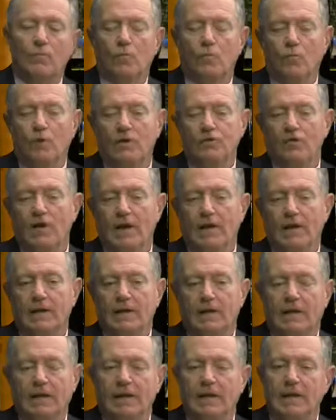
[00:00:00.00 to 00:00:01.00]
we try to
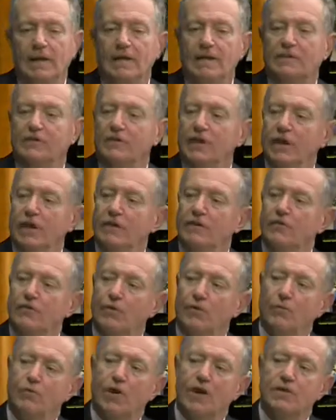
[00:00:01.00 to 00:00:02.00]
get incentives
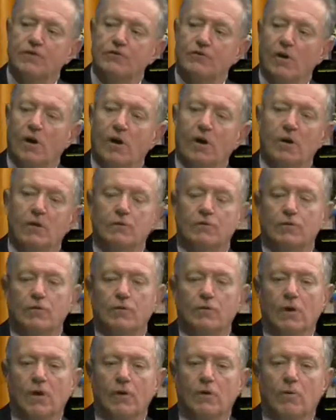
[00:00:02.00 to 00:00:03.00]
from restaurants
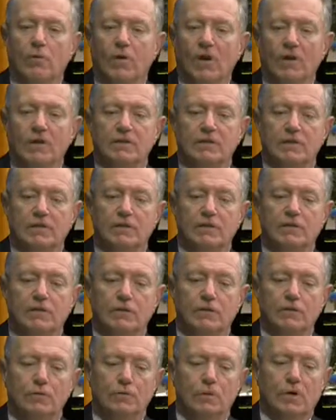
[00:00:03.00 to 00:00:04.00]
or other places
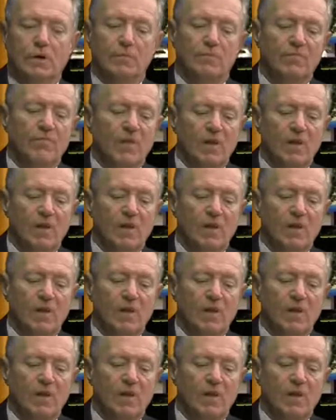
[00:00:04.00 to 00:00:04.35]
to,